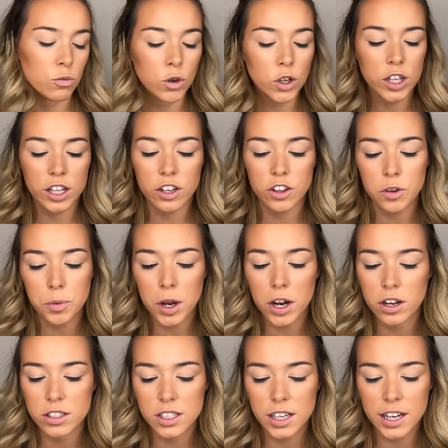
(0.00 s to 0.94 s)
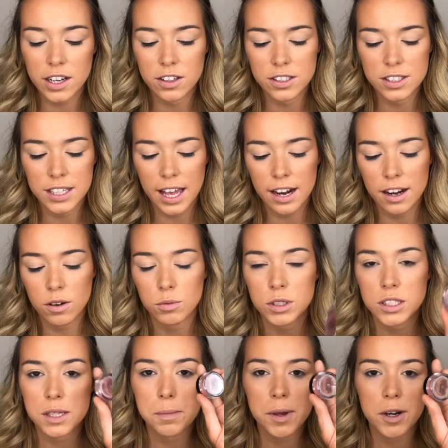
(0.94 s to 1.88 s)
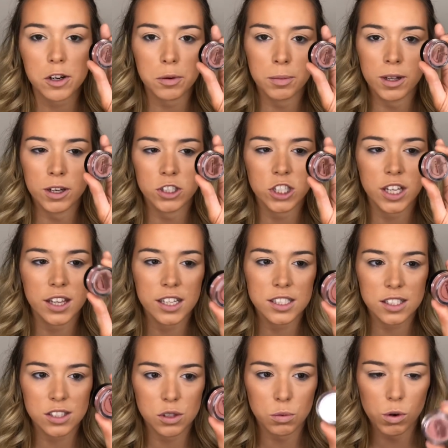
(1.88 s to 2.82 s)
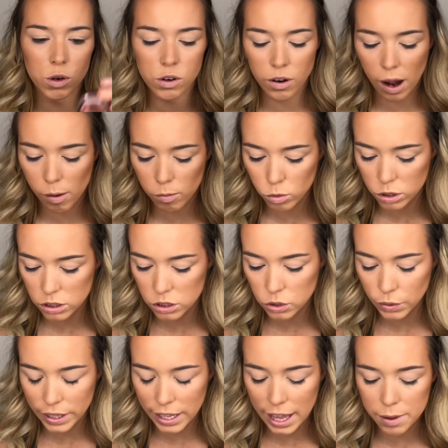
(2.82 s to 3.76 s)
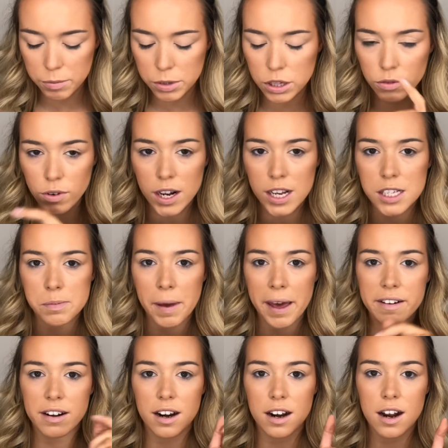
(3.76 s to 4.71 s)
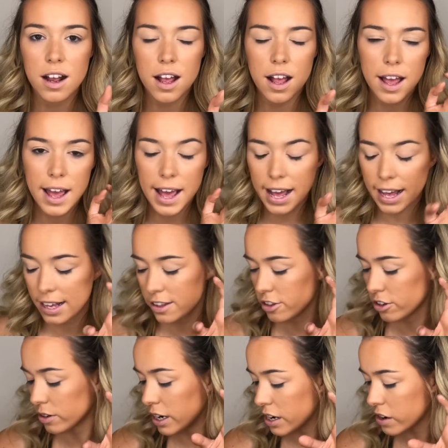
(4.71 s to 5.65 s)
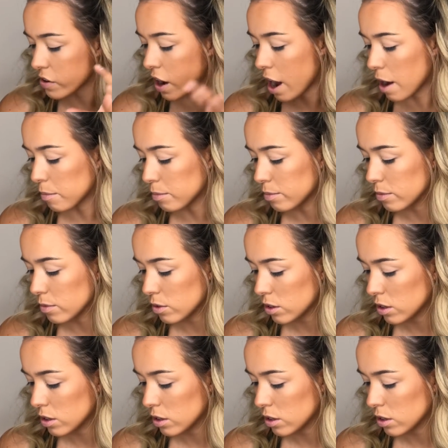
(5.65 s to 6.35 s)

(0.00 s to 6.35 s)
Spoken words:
one of the other products I got sent was the mineral blush, and this is the 1 gram one. So it came with the rice powder, a 3 gram